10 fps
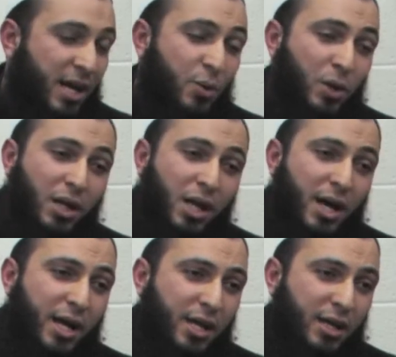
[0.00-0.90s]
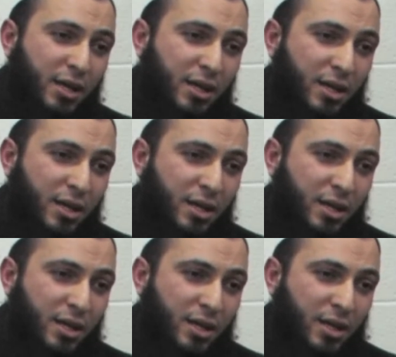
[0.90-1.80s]
And wallahi,
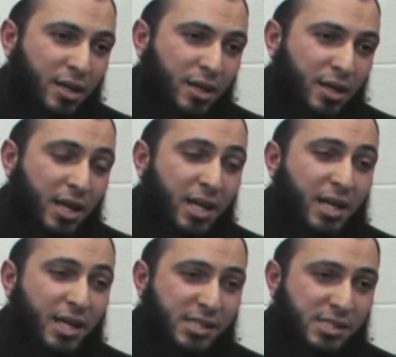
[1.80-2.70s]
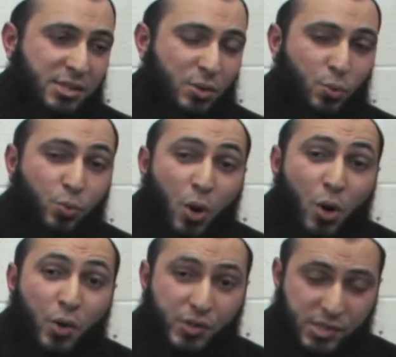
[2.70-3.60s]
it is
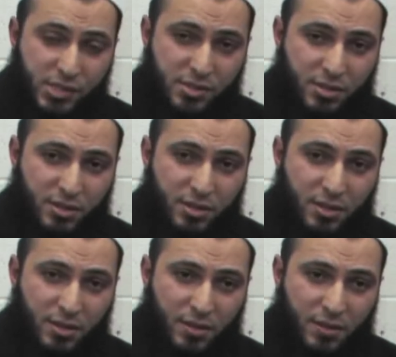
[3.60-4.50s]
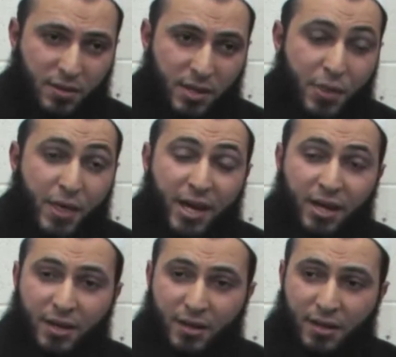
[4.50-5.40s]
worse
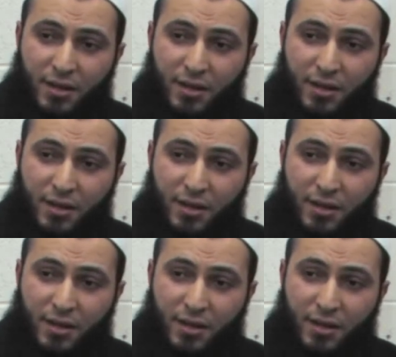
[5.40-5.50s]
than